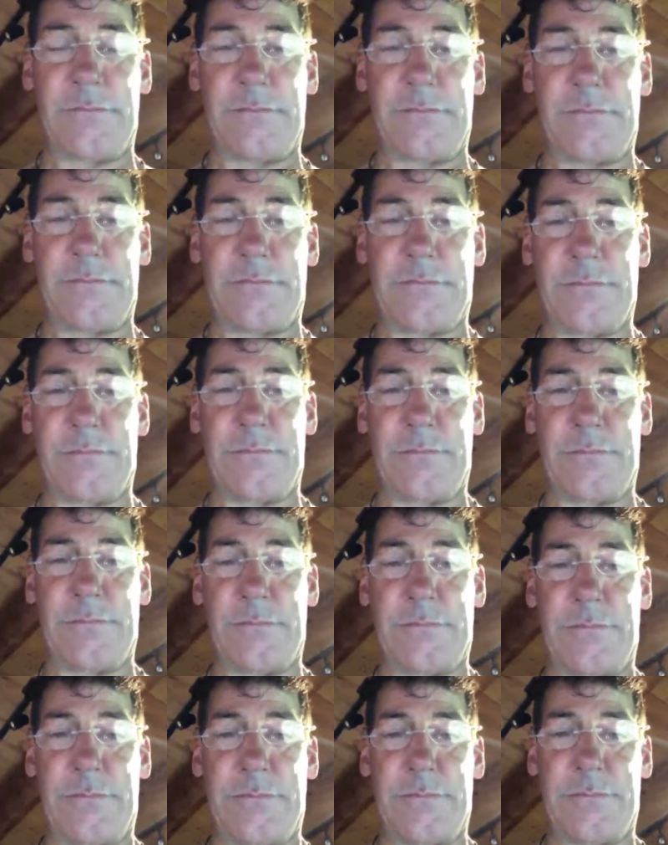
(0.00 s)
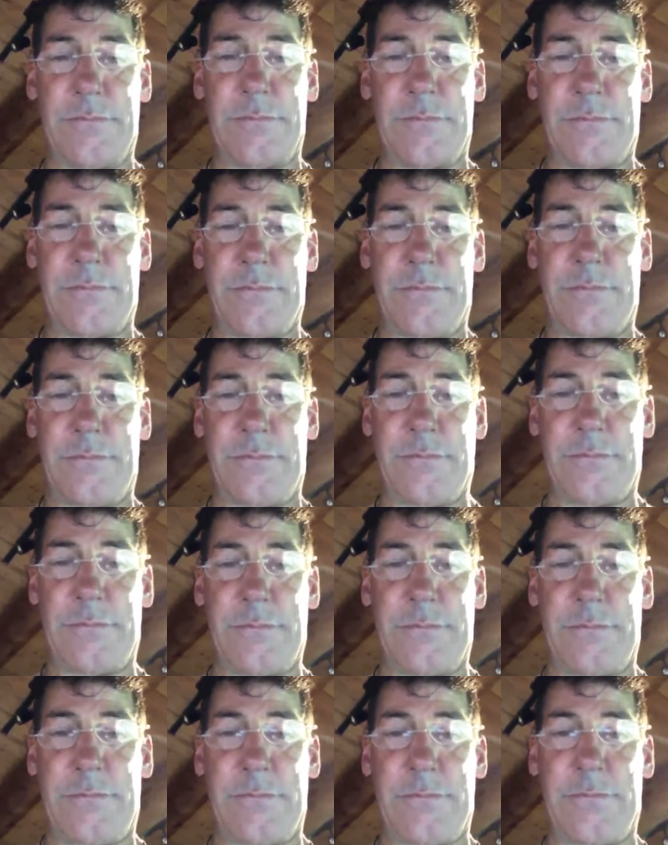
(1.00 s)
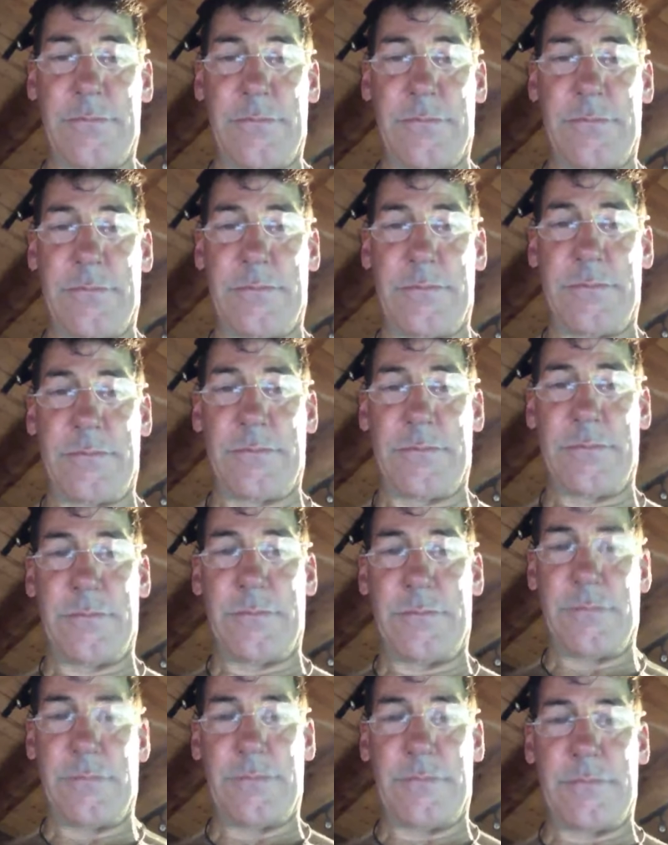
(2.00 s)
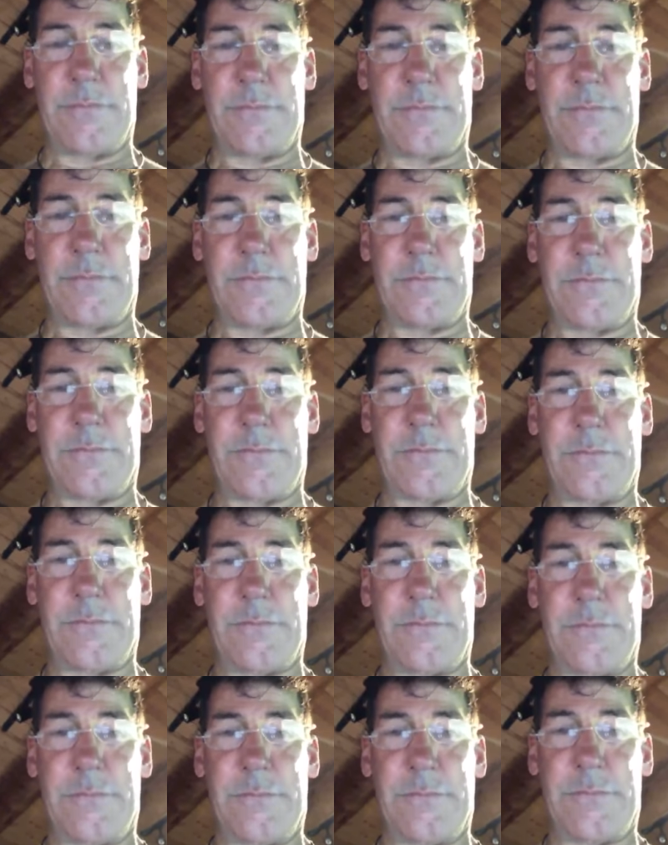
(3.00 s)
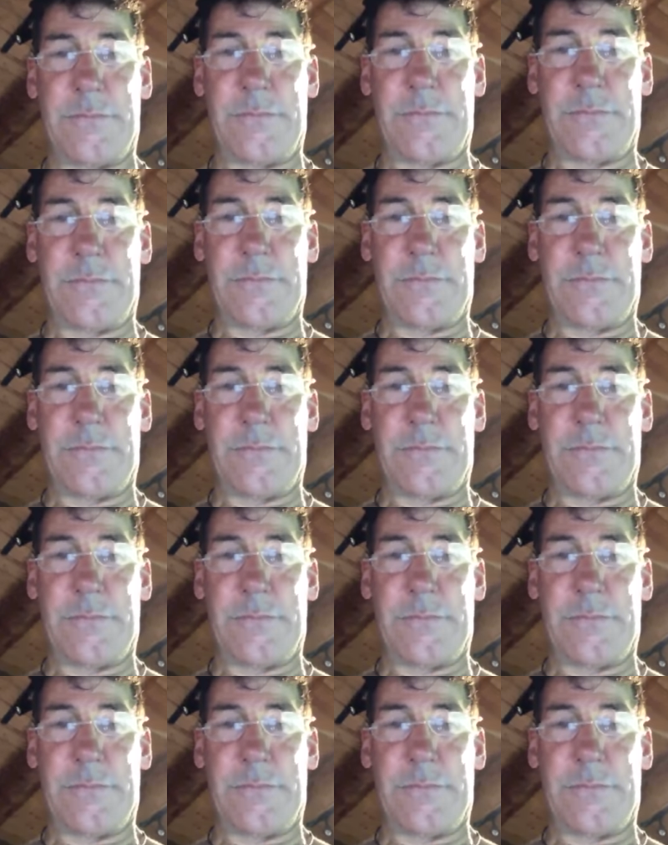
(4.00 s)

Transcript: Nobody speaks.